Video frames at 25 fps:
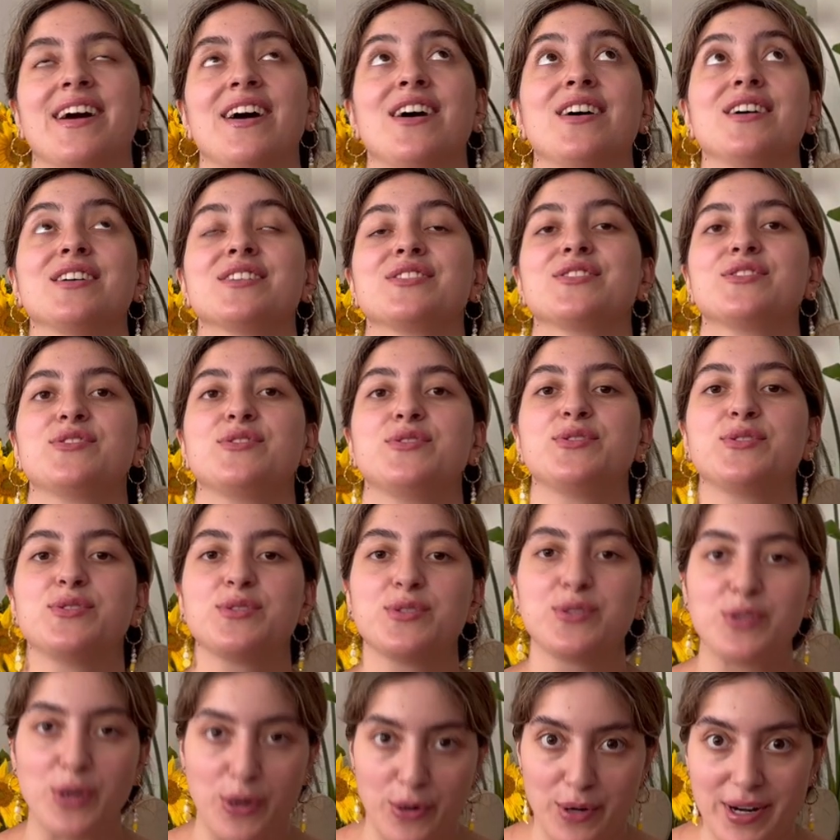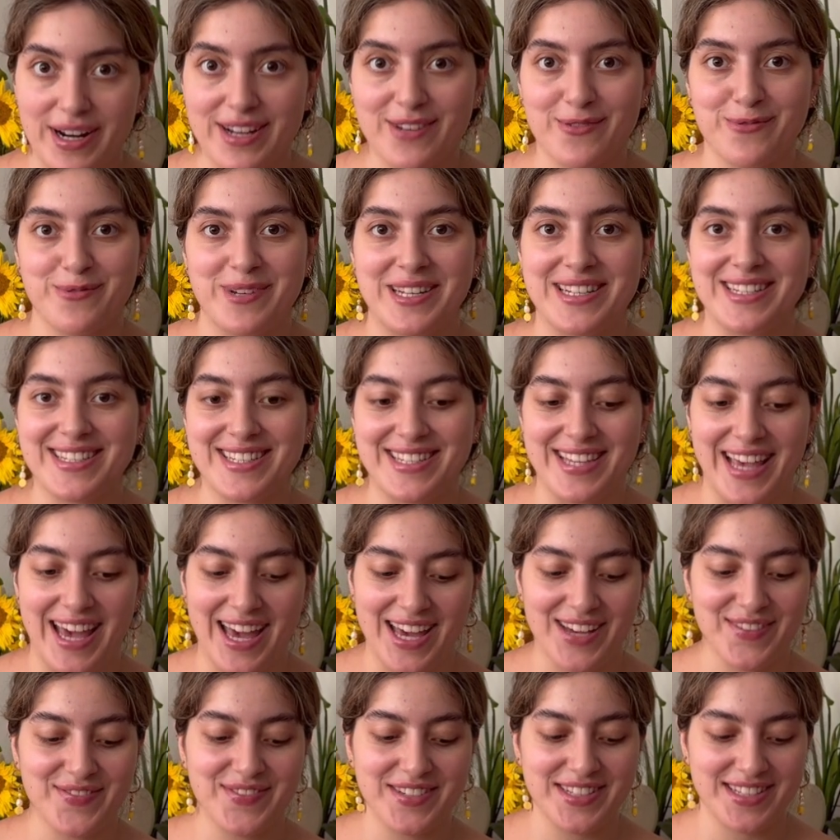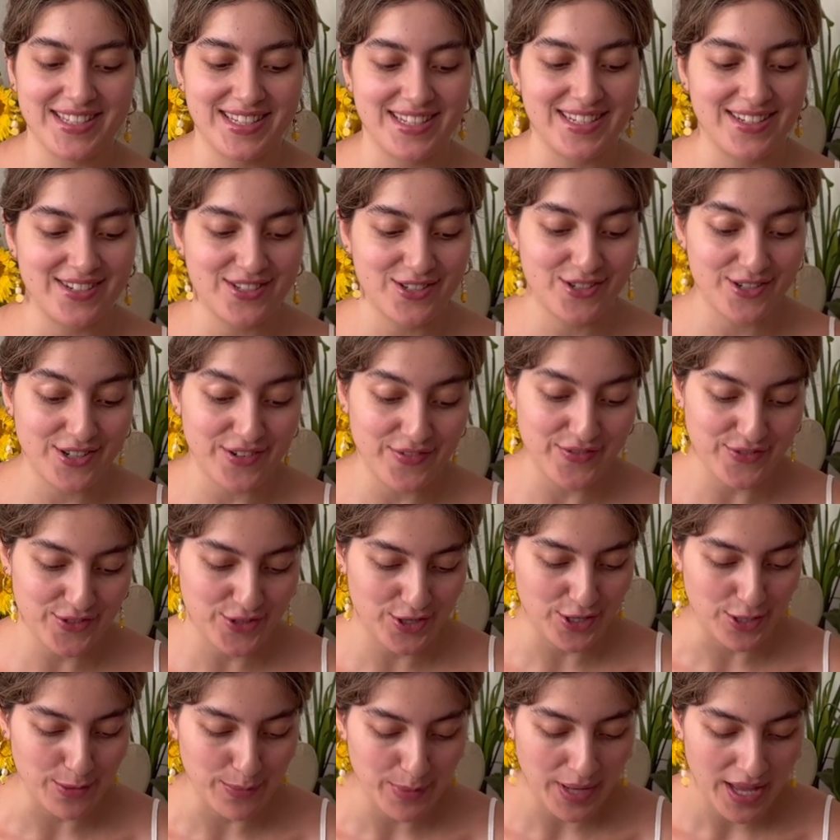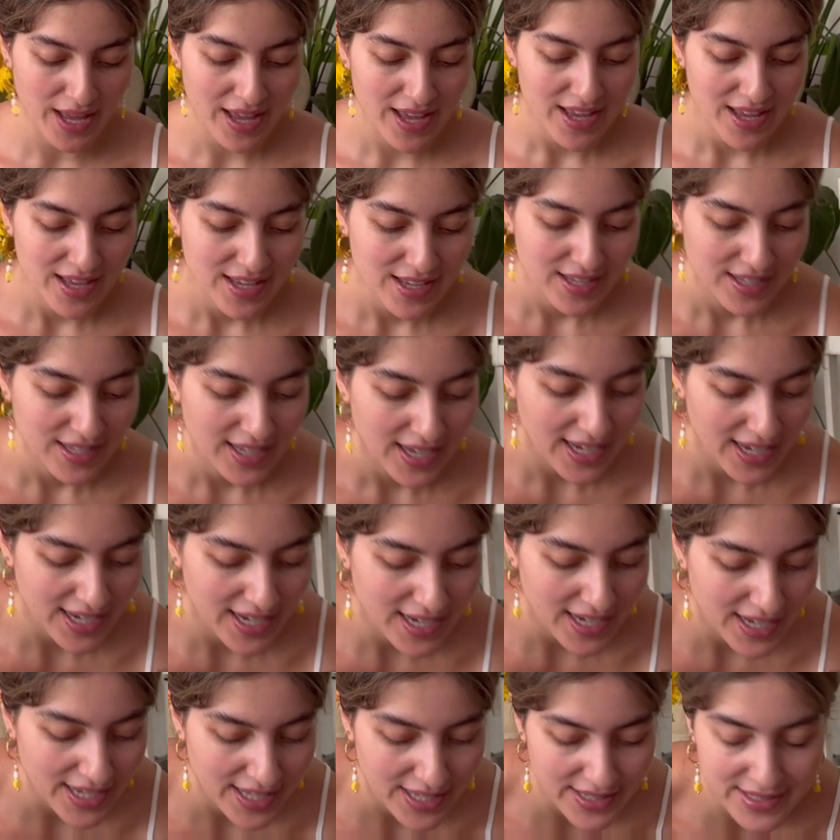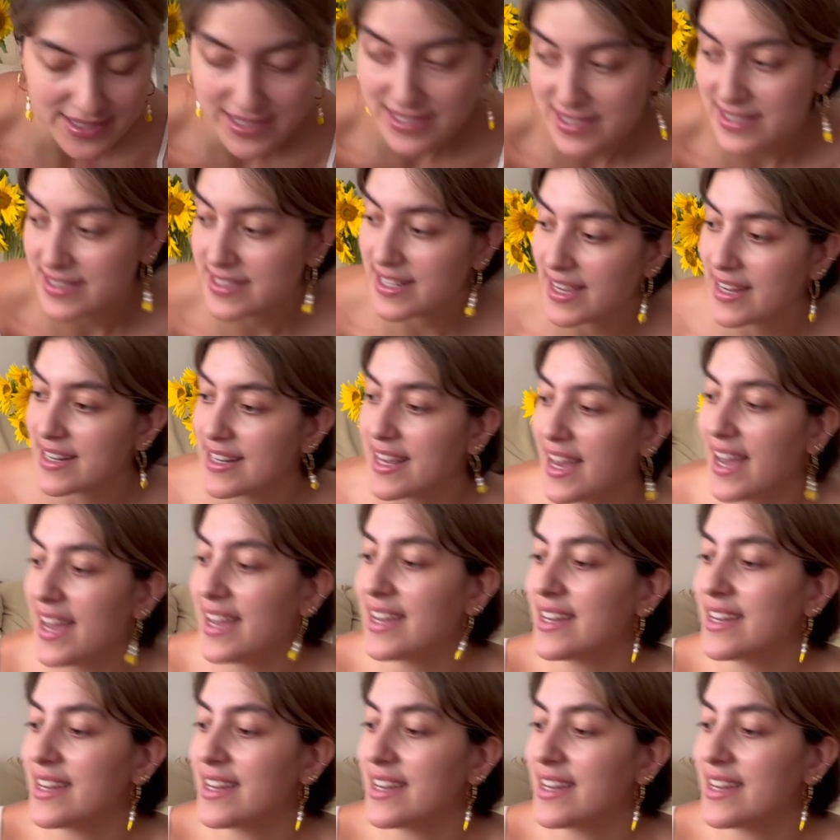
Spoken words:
adore it when this happens in a thrift shop. And then I